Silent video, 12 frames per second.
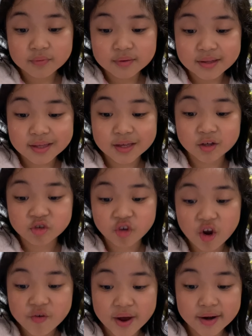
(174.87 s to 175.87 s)
He
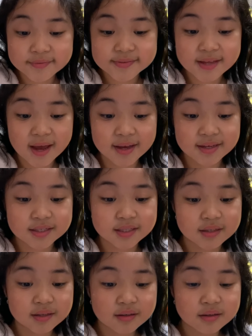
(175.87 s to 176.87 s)
drove out of sight.
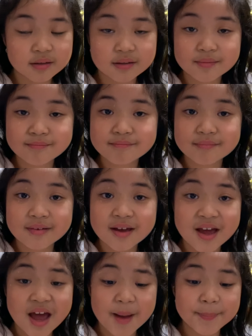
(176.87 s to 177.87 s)

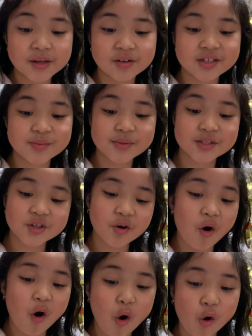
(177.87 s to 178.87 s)
Happy Christmas to
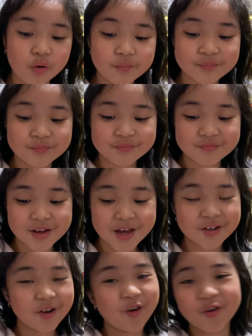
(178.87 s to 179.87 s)
all,
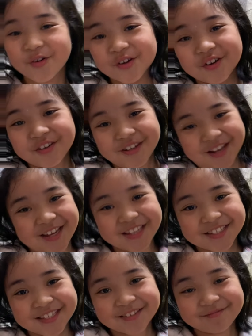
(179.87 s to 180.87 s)
and all good night.
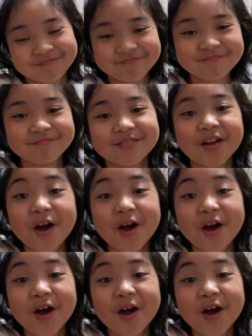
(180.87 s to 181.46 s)
I